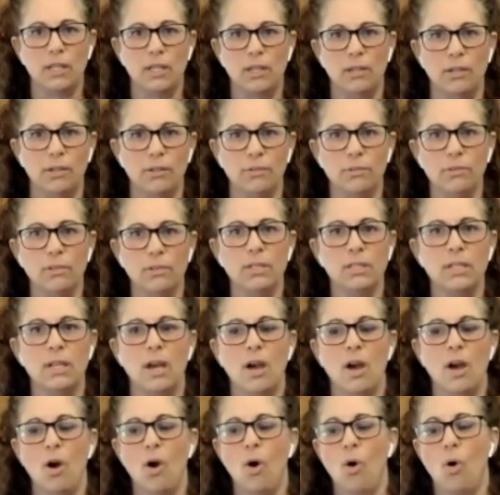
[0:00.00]
being used,
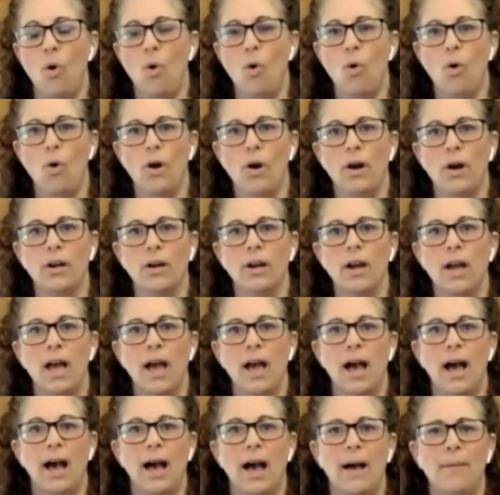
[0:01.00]
or
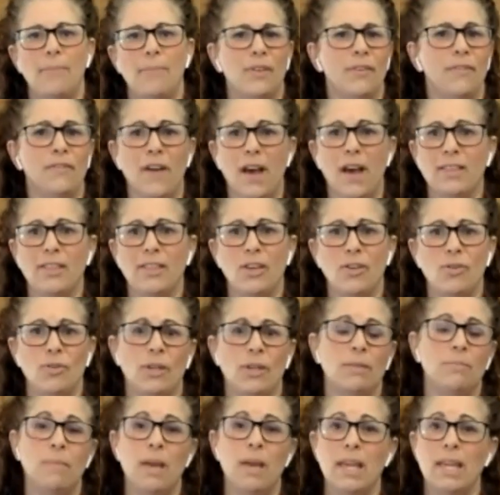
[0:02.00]
the fact that you
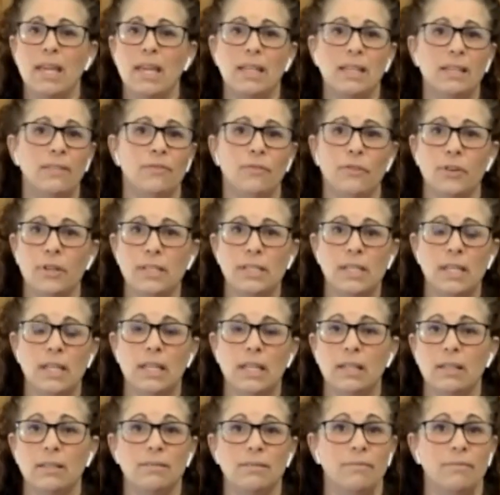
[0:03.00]
can make it, freeze
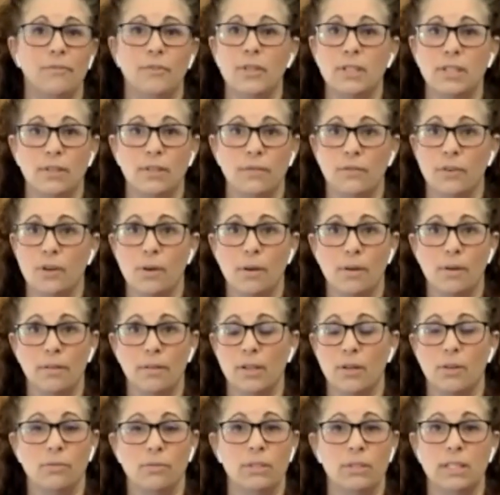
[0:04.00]
it for,
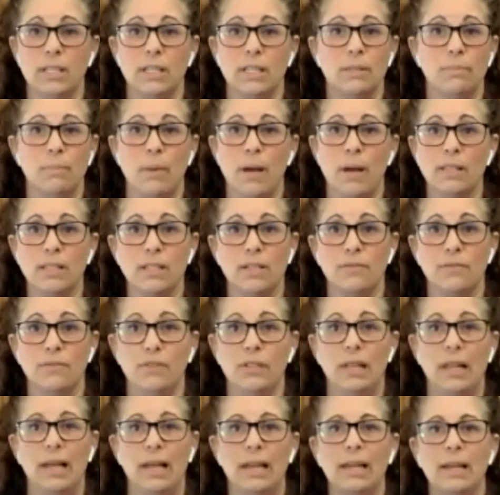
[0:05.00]
you know, 6 months if
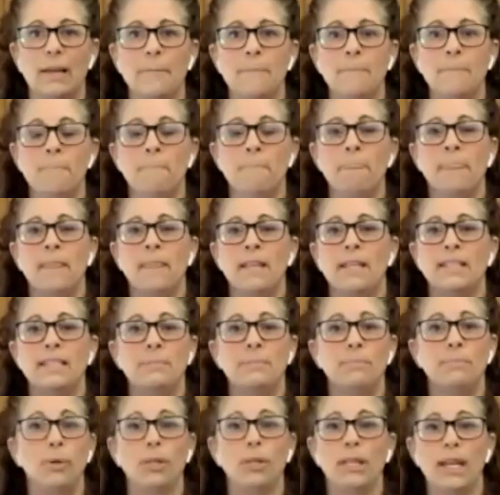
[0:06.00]
you'd like,
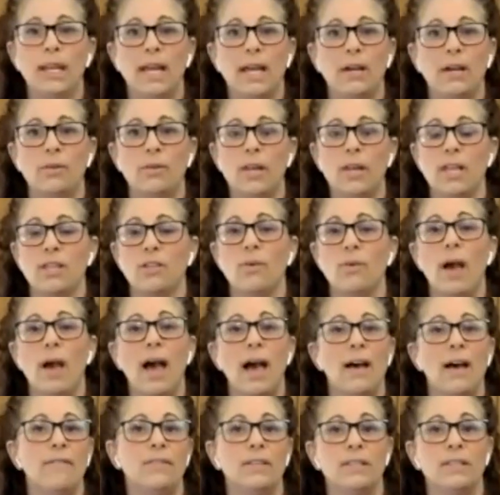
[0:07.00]
pull it out, and you
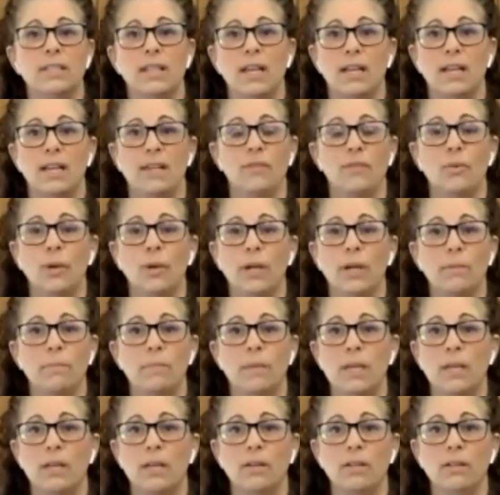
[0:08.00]
have this kind of quick
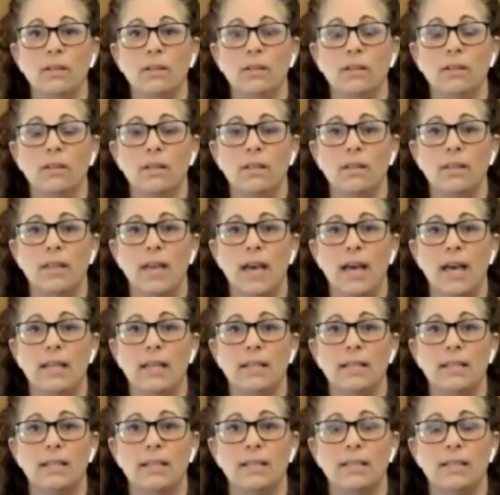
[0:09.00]
meal
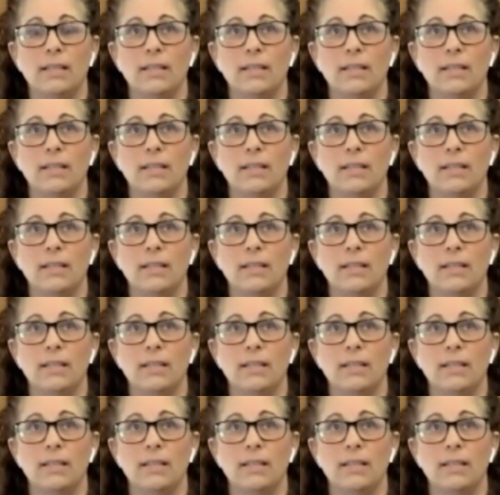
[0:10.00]
that